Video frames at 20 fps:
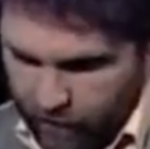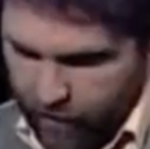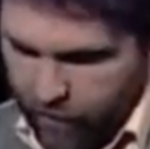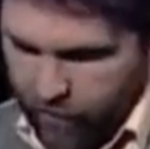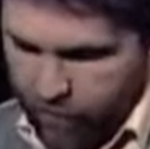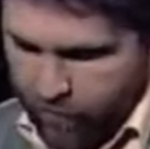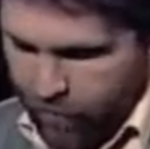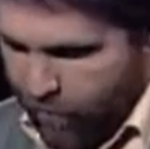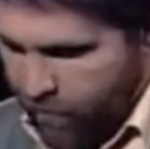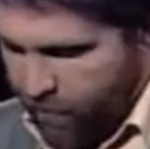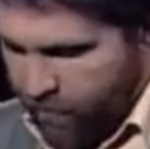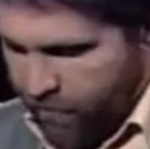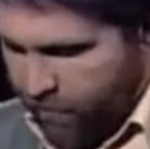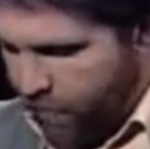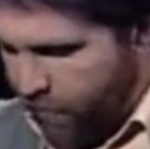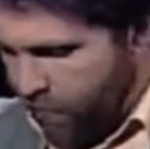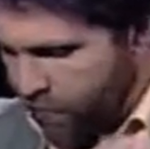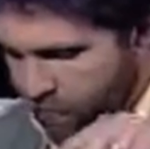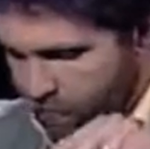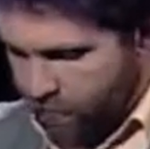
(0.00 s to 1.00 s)
another problem with
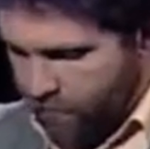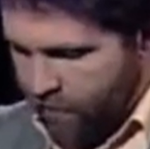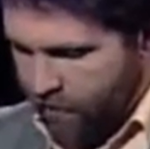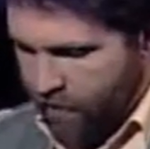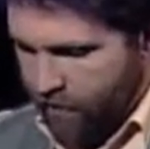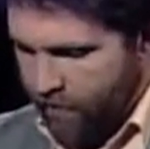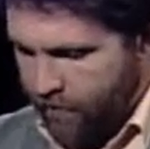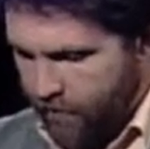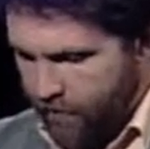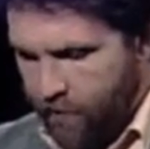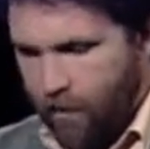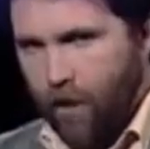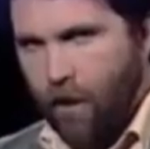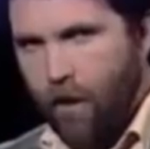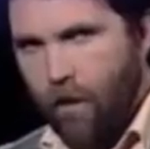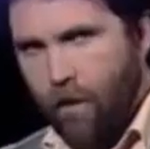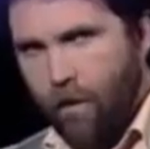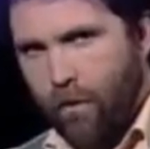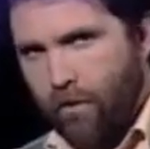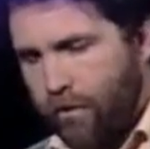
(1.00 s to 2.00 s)
geothermal, you're going to dig the
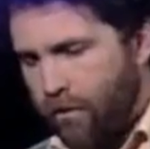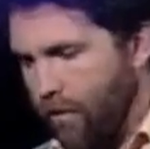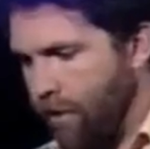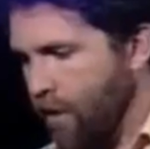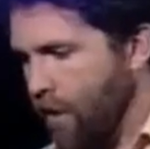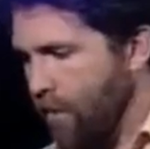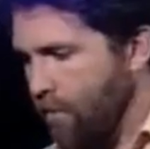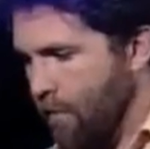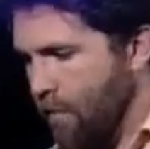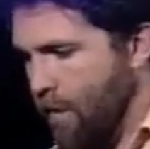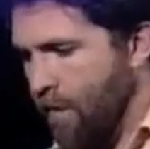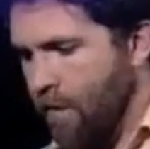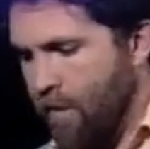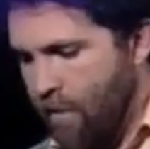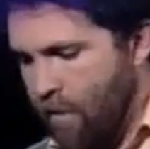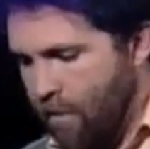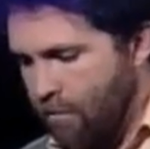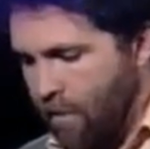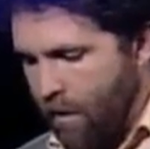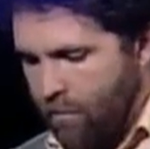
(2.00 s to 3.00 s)
holes, you're going to be
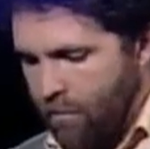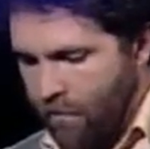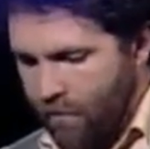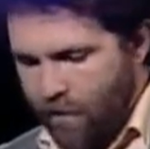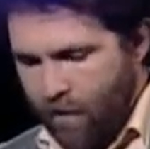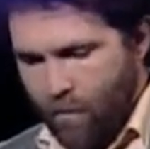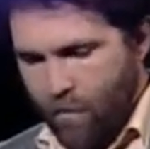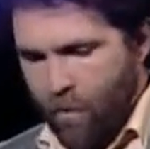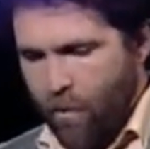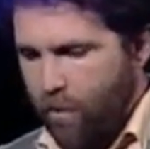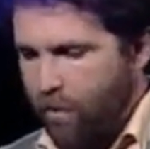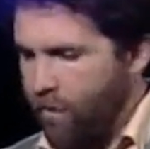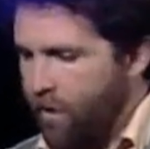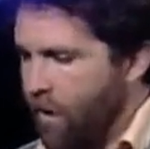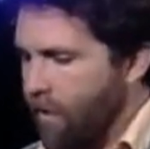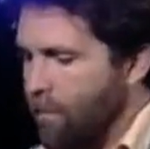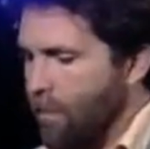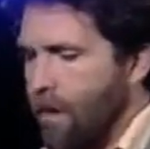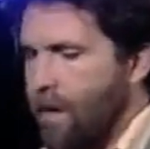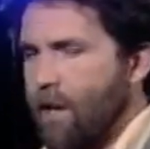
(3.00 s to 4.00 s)
pumping that water
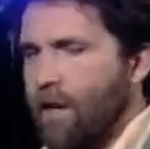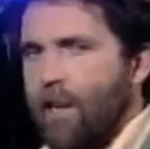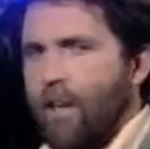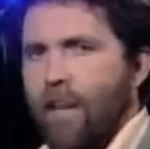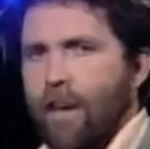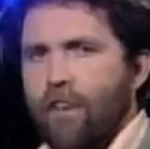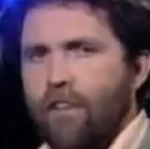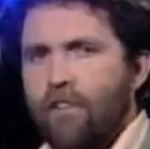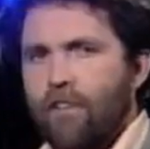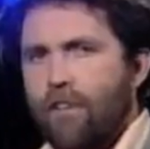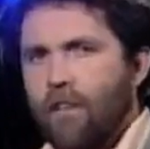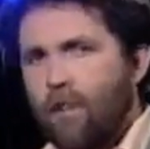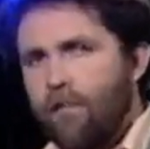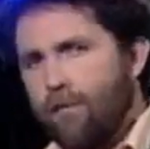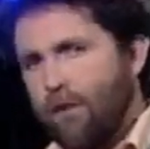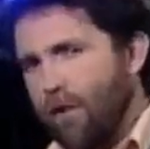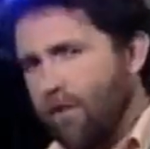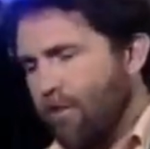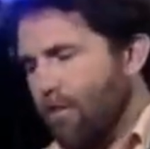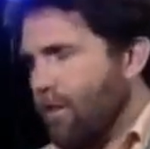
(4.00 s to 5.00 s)
around, making energy.
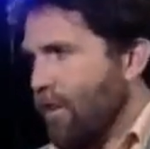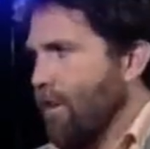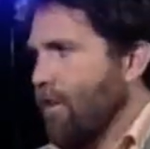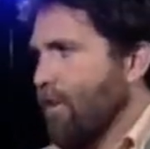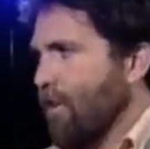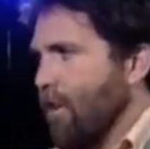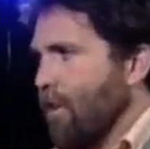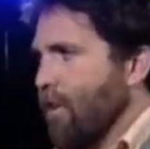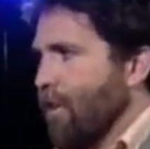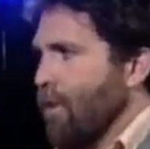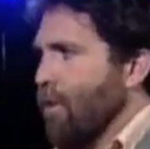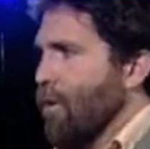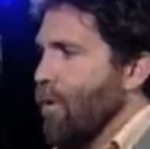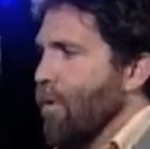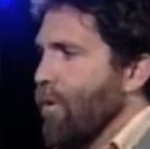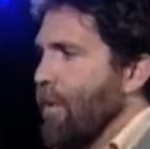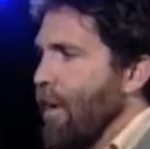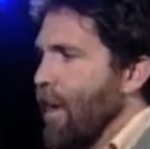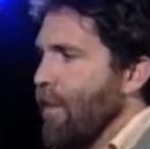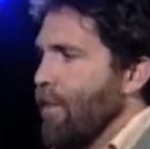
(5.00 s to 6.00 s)
Eventually you're going to
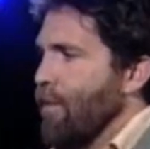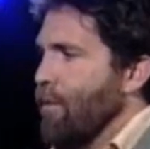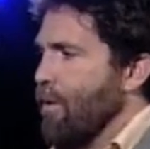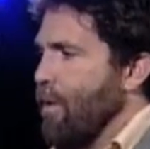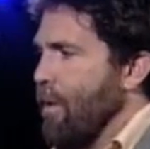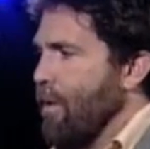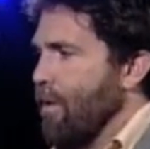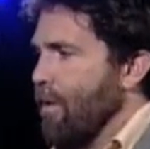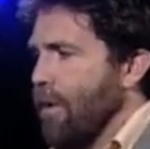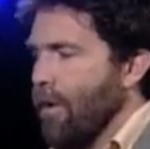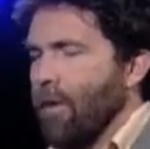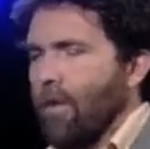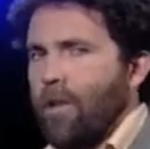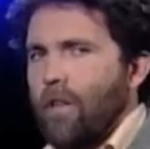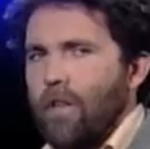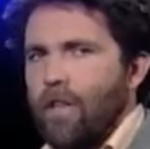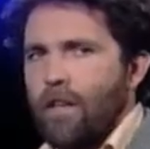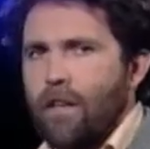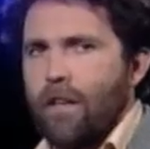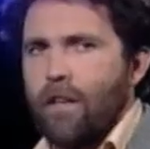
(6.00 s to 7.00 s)
cool down the rock
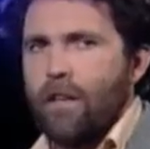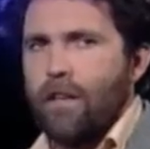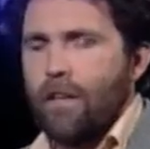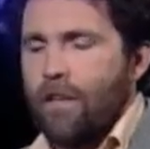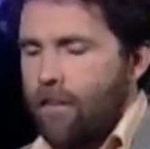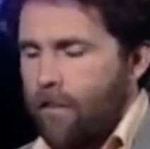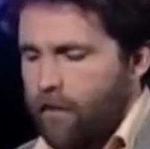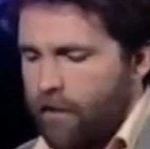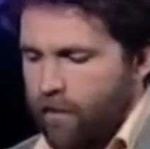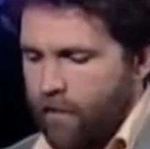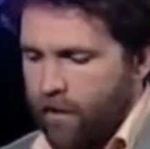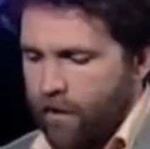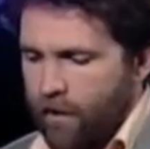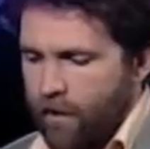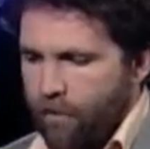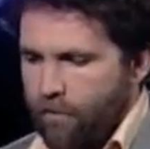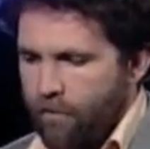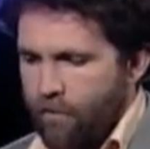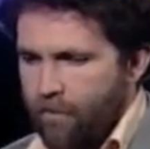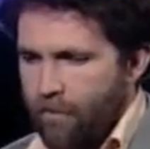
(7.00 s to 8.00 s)
locally. Then you're going to
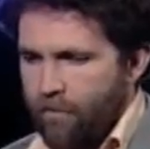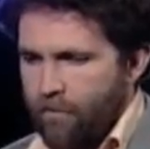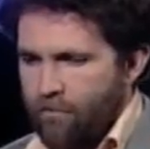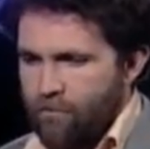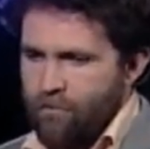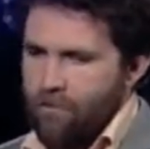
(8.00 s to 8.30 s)
have to